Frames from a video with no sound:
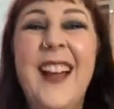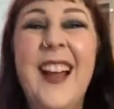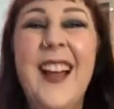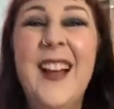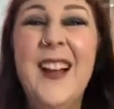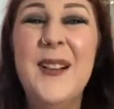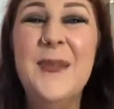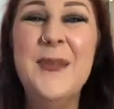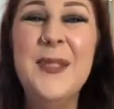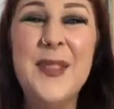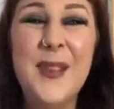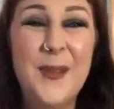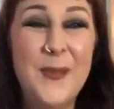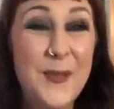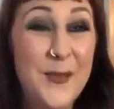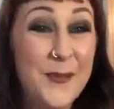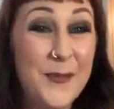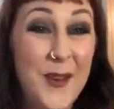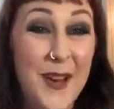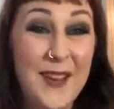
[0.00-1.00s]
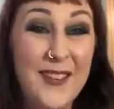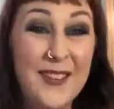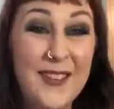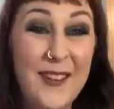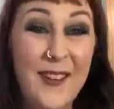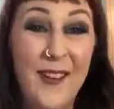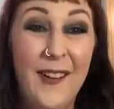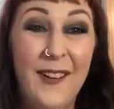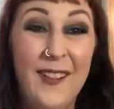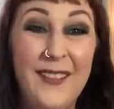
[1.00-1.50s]
So if you find it
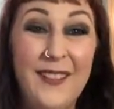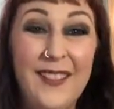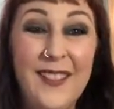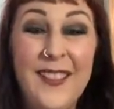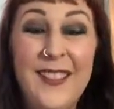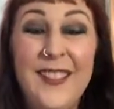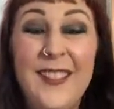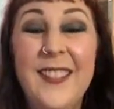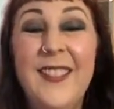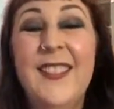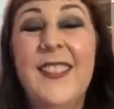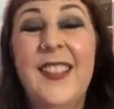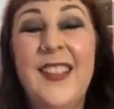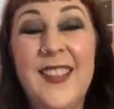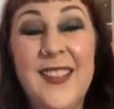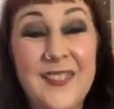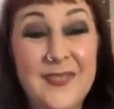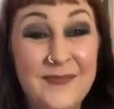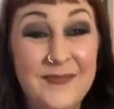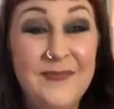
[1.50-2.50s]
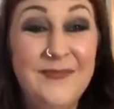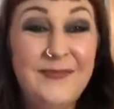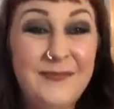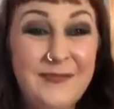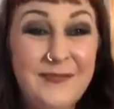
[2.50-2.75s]
hard, then